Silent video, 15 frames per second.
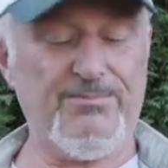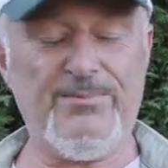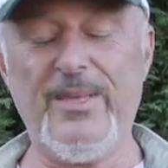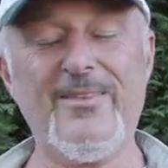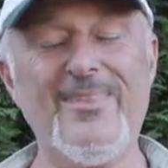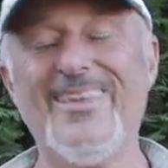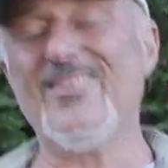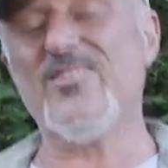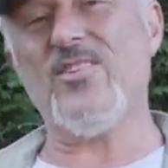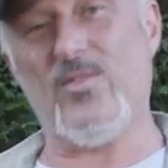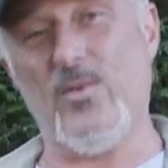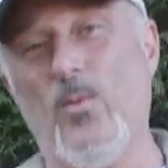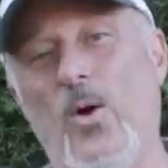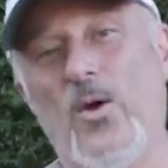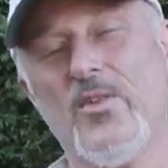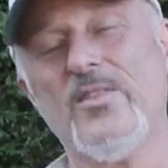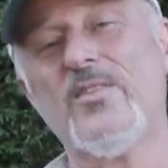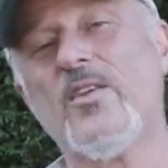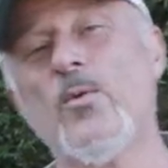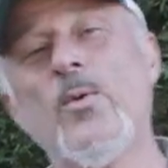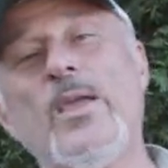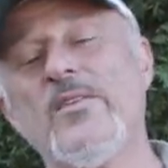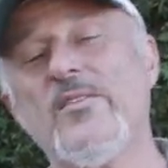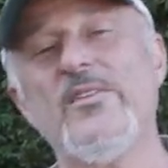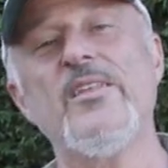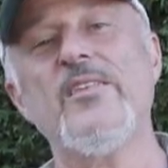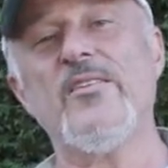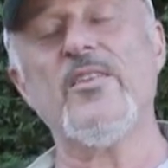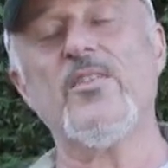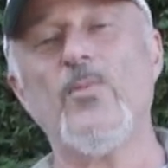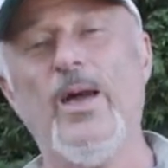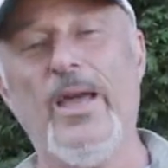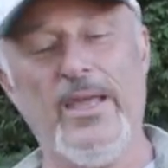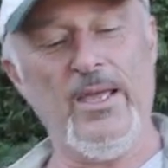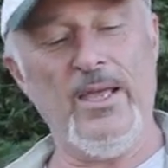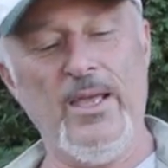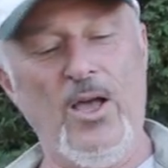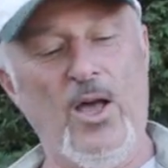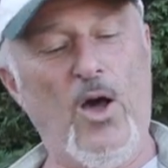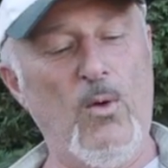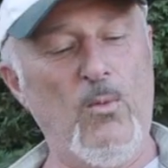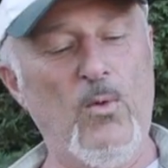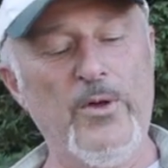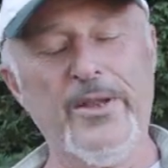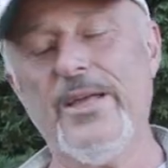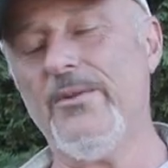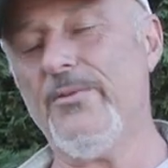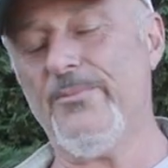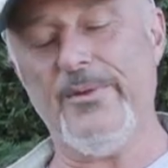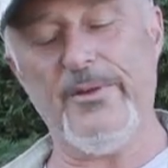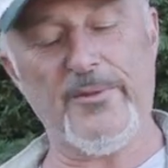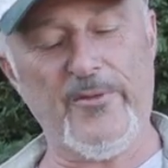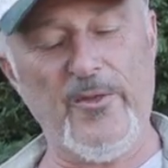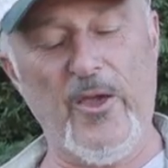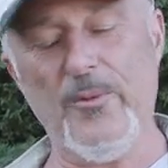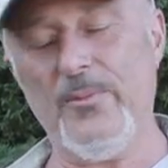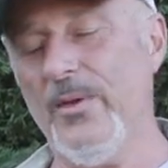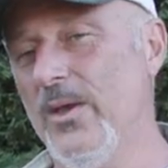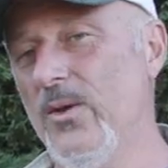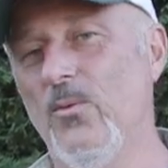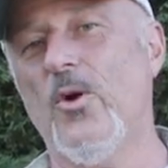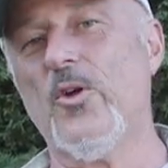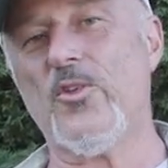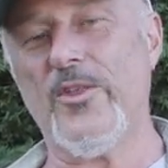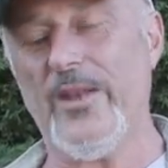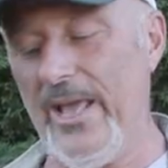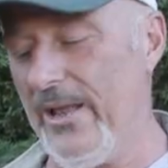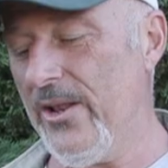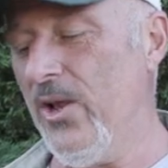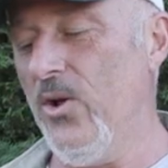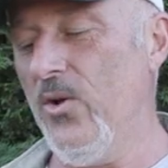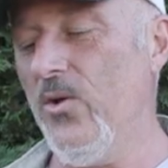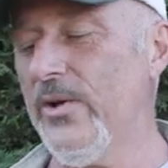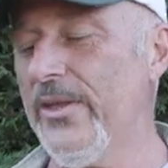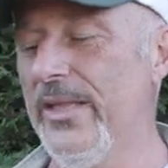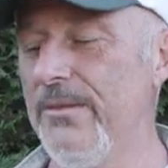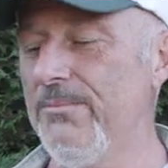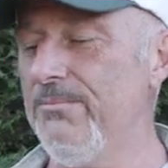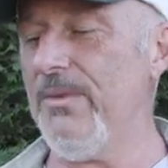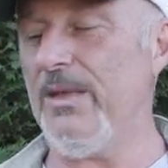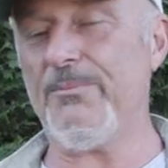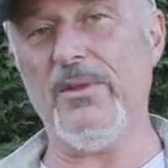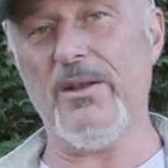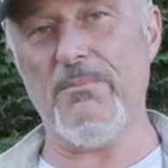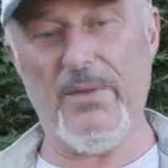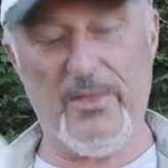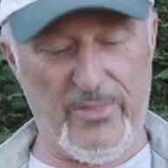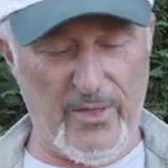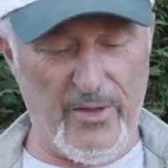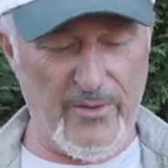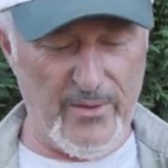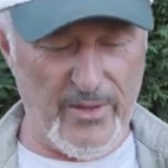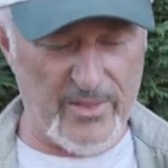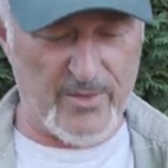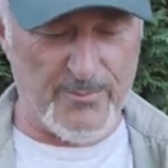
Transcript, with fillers: Best thing is just to wash. It's the quickest and easiest way. Hot water, bit of soap, wash it out, or get a bit of metho and